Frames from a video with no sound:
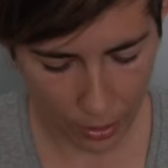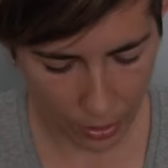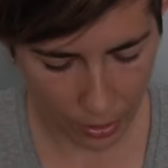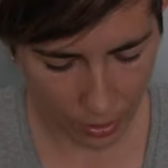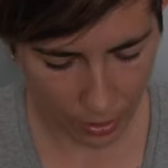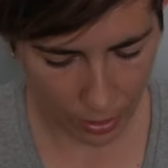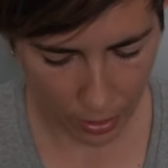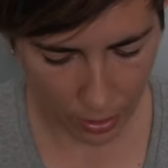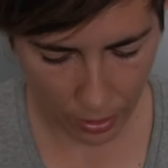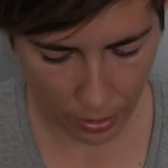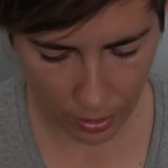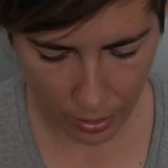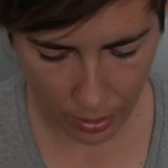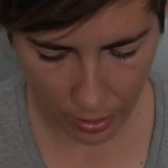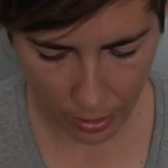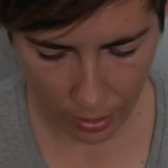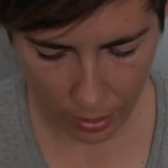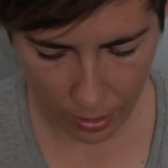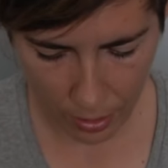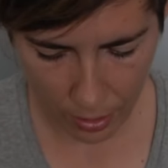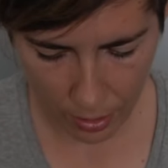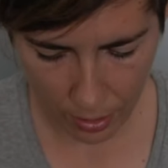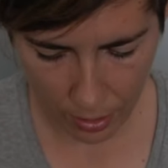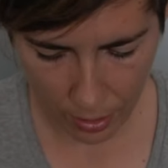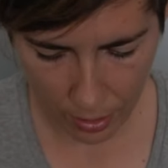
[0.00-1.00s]

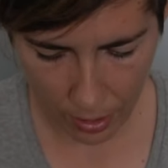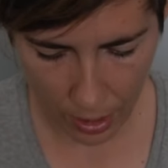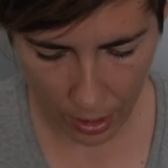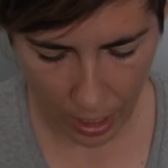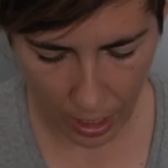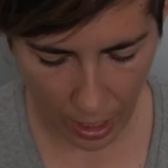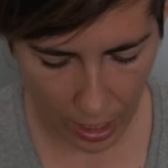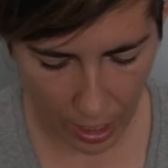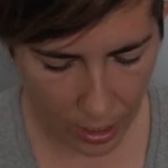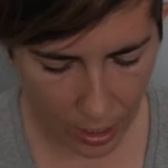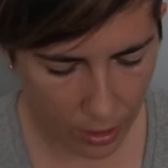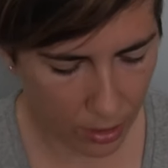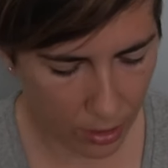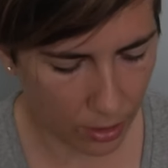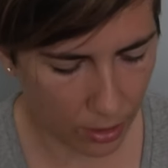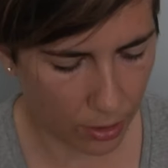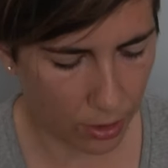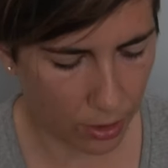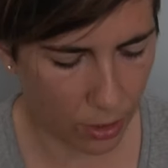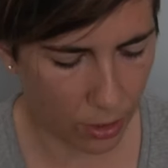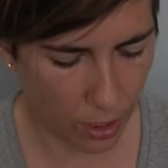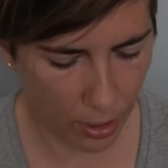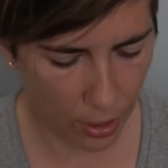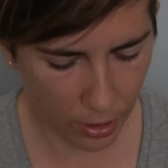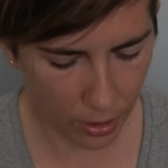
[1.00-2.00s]
there's nice
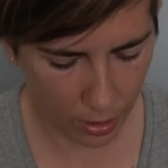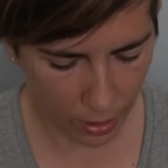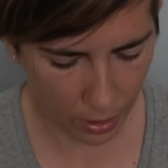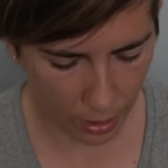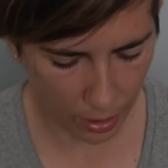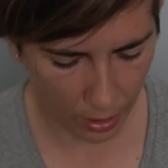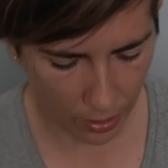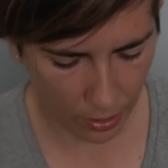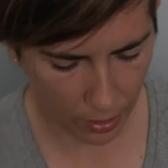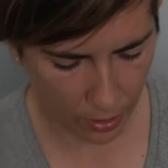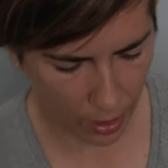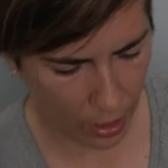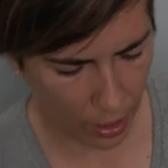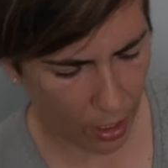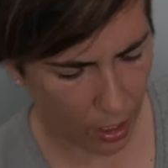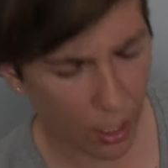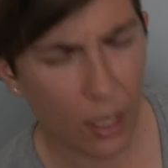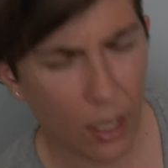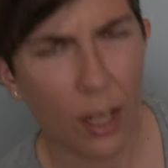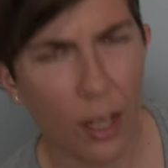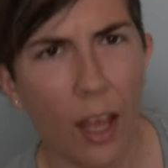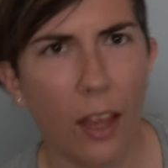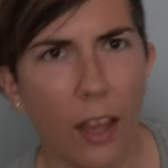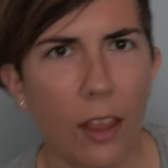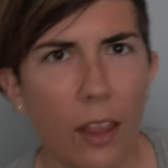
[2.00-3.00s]
instructions on these.
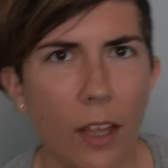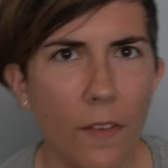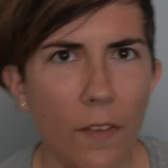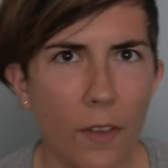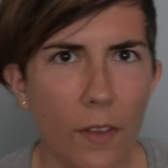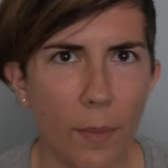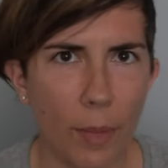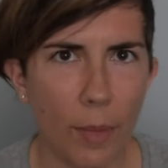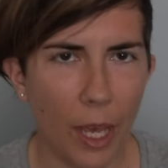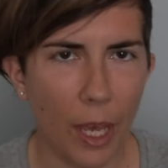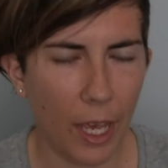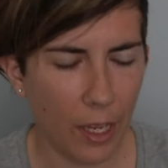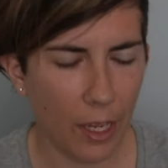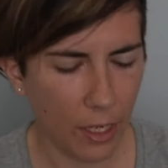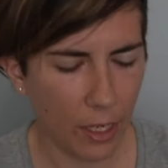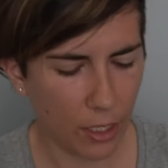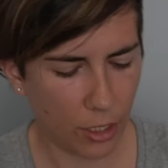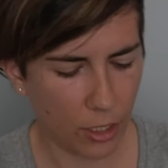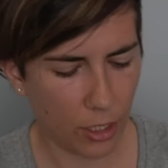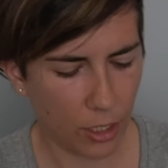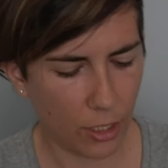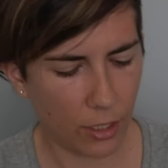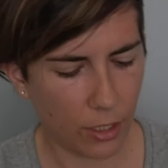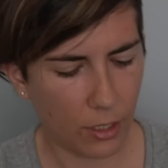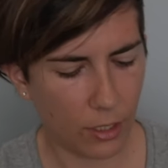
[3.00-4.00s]
I love the
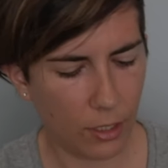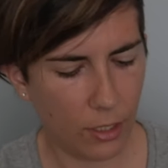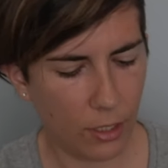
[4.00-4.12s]
packaging.